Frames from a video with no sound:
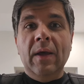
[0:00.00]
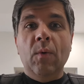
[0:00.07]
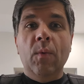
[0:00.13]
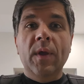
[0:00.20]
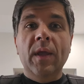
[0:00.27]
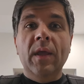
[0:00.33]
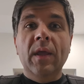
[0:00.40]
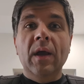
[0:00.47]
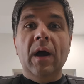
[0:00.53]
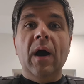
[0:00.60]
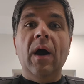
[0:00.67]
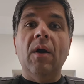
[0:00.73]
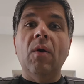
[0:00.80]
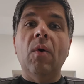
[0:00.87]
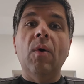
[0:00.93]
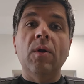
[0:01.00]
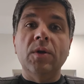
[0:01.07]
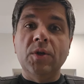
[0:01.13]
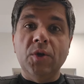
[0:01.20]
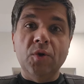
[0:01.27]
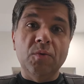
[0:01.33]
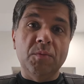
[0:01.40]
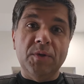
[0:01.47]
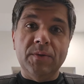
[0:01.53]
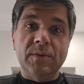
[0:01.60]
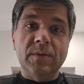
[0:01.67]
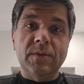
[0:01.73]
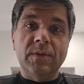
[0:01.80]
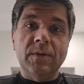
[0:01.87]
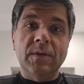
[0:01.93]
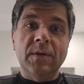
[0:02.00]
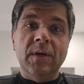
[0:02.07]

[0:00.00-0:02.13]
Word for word: We are all humans.